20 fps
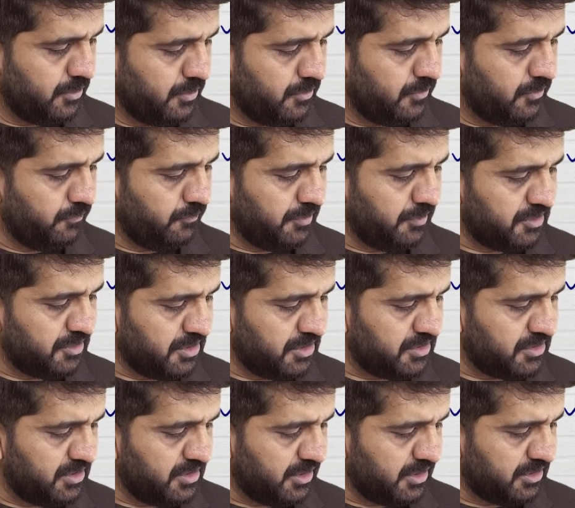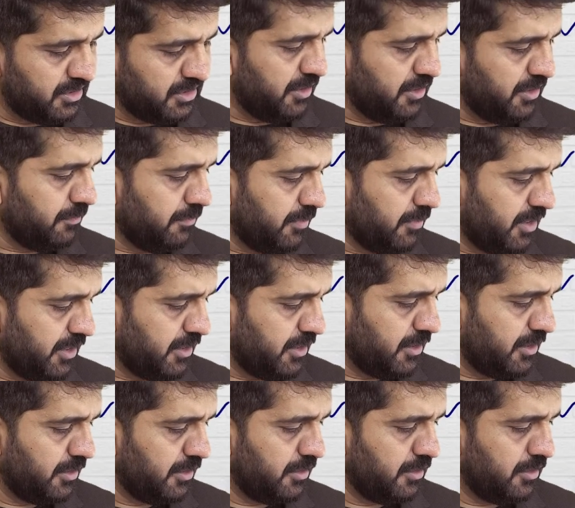which is nothing
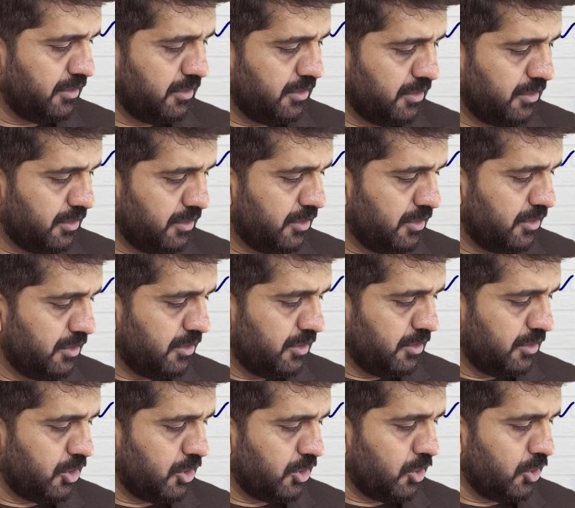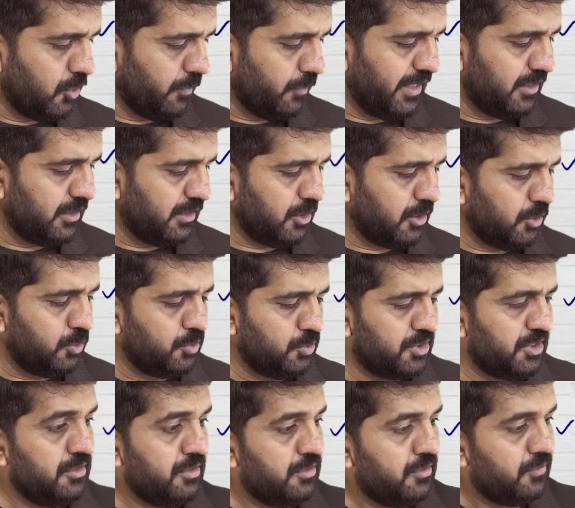but
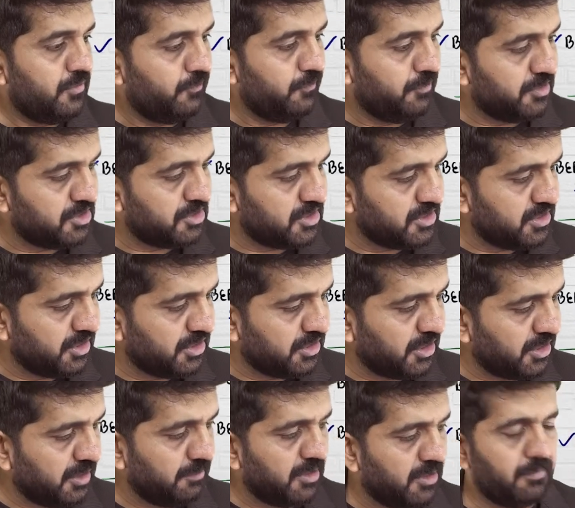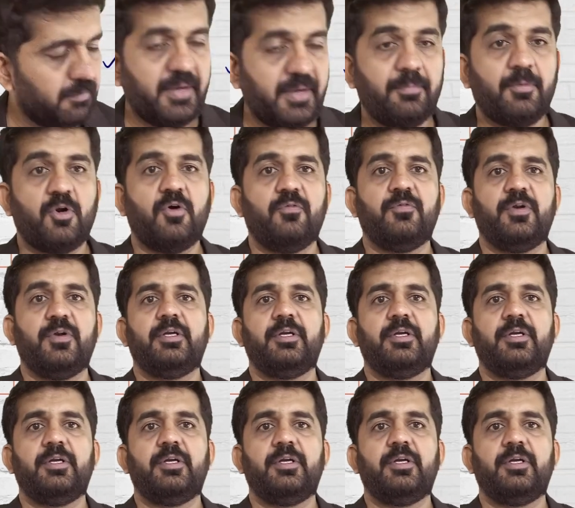12,000, which is nothing but my profit.